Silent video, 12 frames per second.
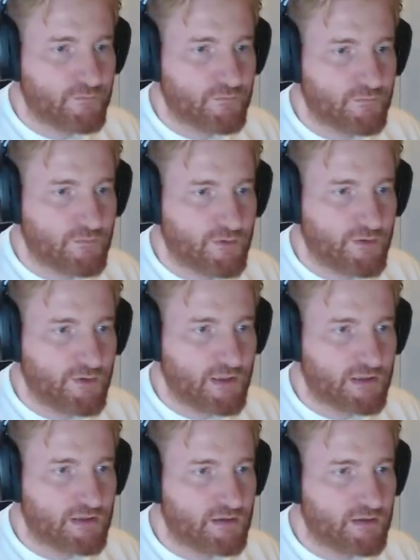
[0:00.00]
Not
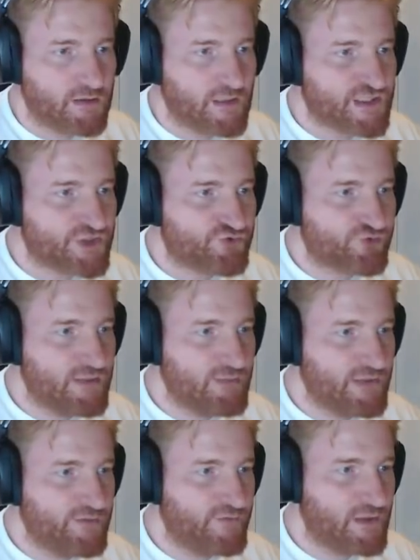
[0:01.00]
extremely
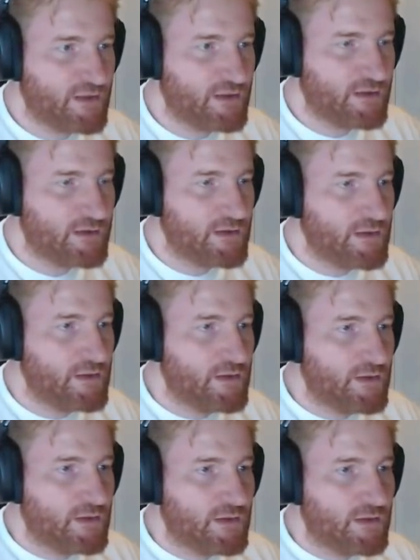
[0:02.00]
far.
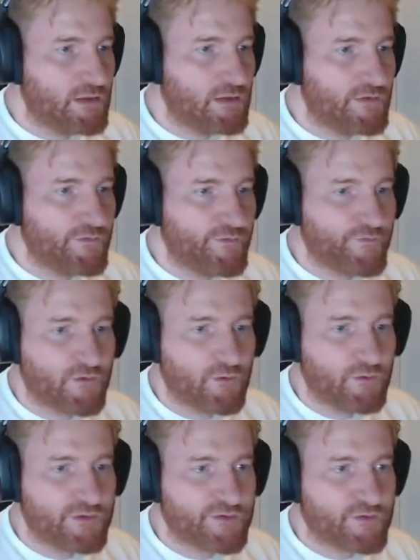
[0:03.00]
So we'll
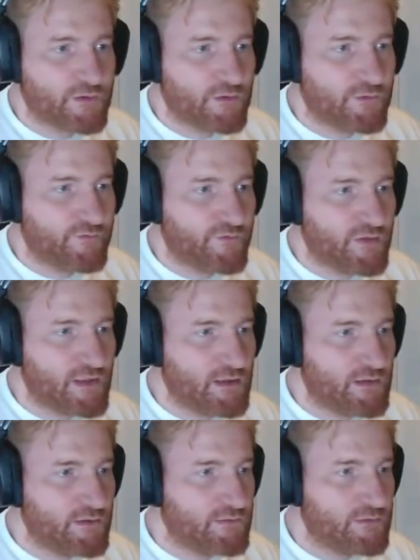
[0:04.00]
just go
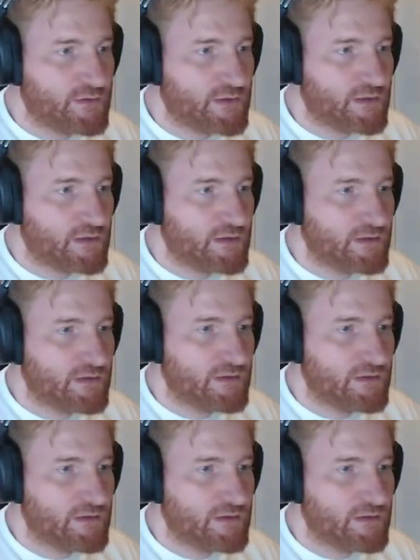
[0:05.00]
there and...